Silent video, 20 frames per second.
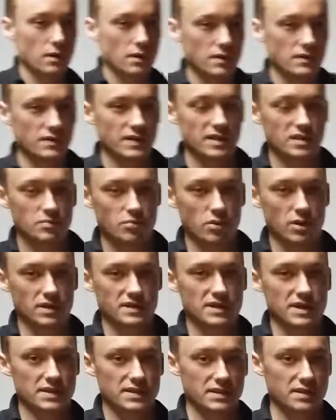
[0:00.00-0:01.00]
So that's the
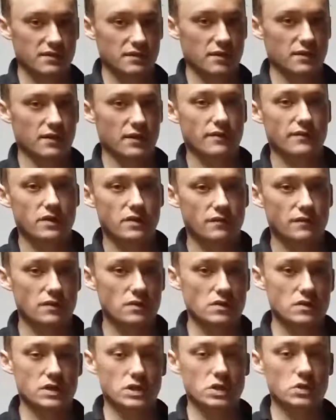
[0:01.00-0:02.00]
process. And if I've
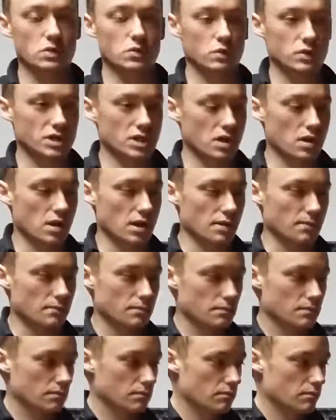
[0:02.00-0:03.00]
confused you, which I
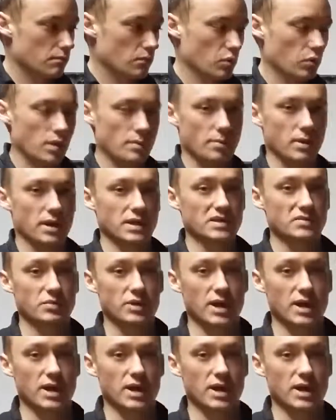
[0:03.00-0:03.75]
quite possibly